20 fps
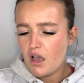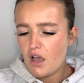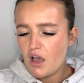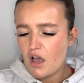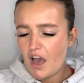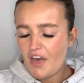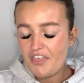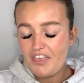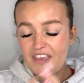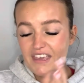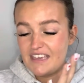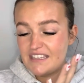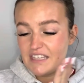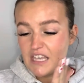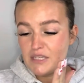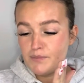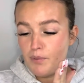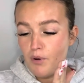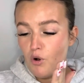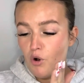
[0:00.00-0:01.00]
I think it
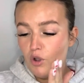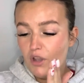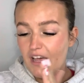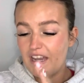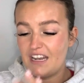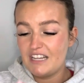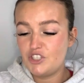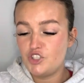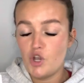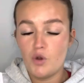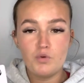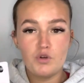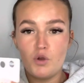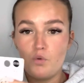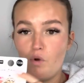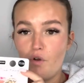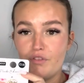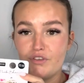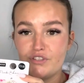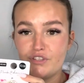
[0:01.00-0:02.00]
says Paula, and I don't know
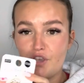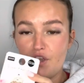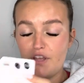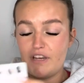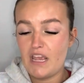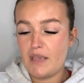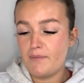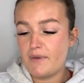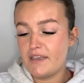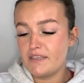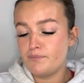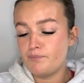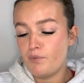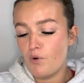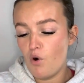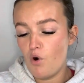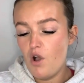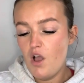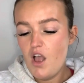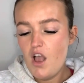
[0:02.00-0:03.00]
what the surname is,
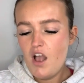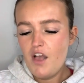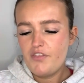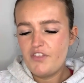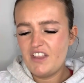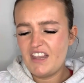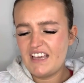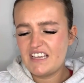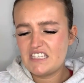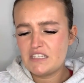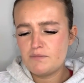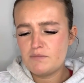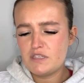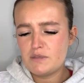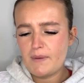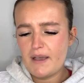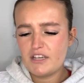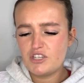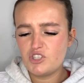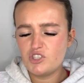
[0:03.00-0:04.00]
but they're like some
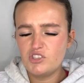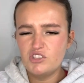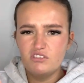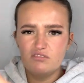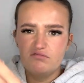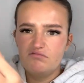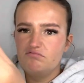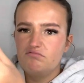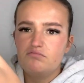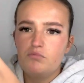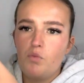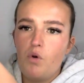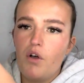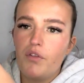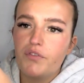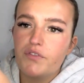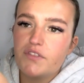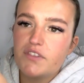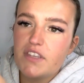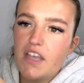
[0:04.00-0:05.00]
special
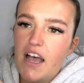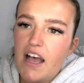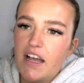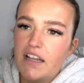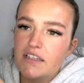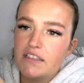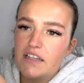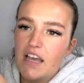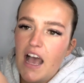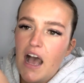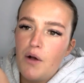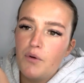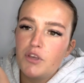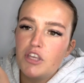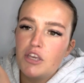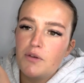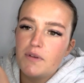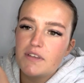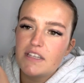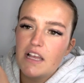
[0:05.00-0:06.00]
ones. And how
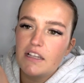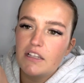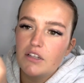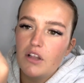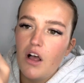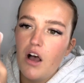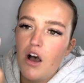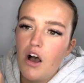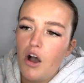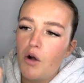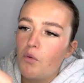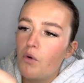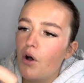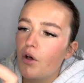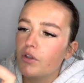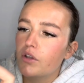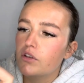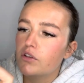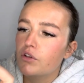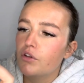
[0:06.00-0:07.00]
cute is that little heart
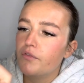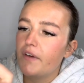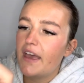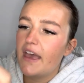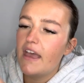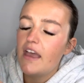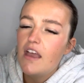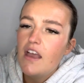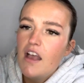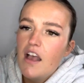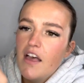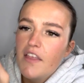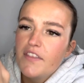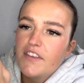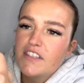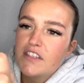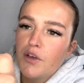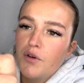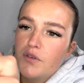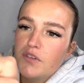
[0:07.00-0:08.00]
one? Love it.
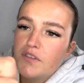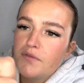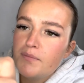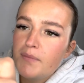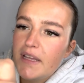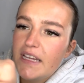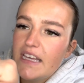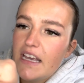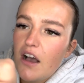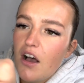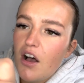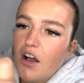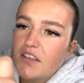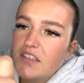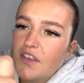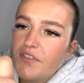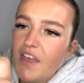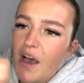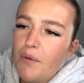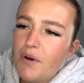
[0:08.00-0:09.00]
There's loads of mini hearts
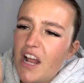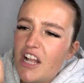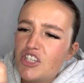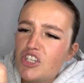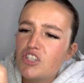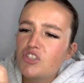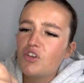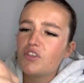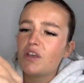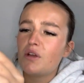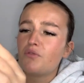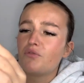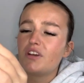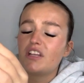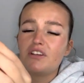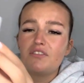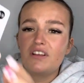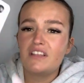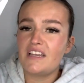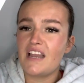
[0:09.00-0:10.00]
on that one. I just thought they were
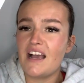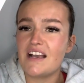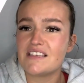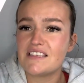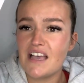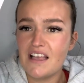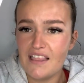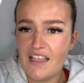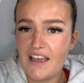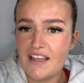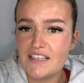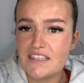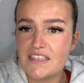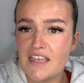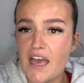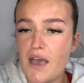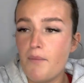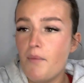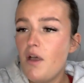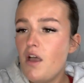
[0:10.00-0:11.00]
really, really nice. I liked
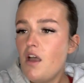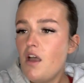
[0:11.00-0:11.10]
them.